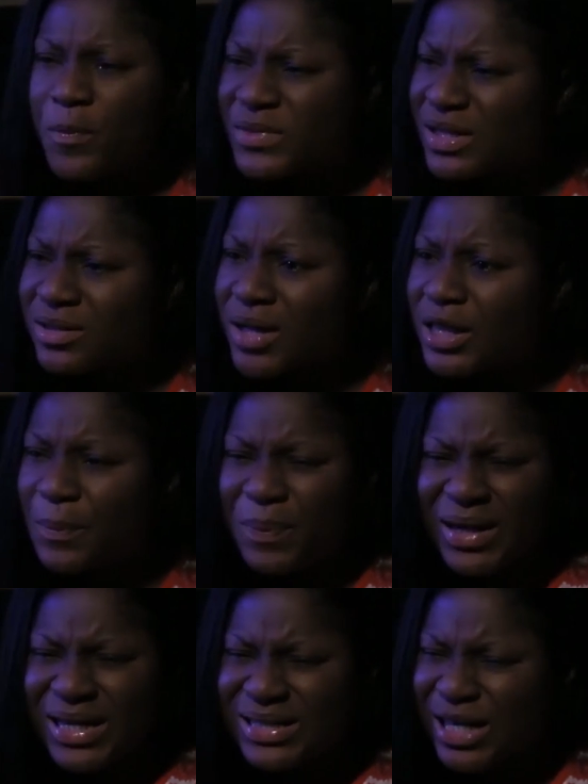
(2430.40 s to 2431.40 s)
till now, the
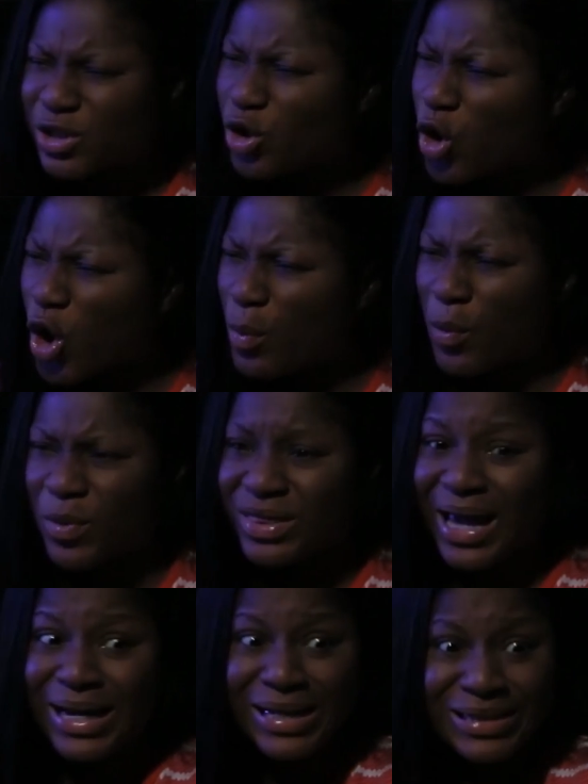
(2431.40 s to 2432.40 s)
police has not come up
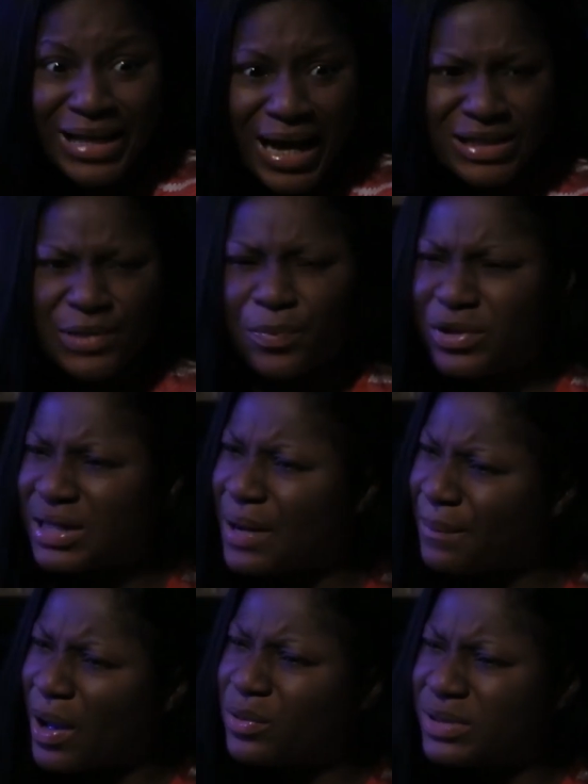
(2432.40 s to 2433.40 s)
with any tangible thing
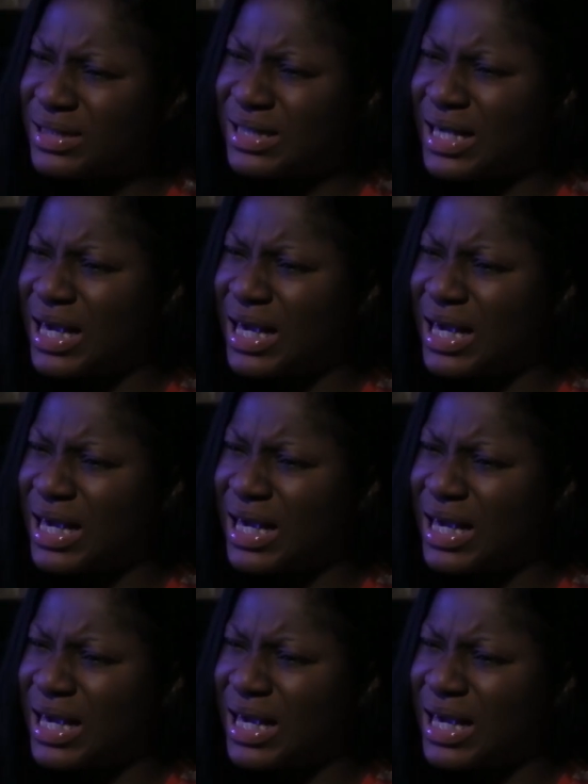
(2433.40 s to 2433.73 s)
about this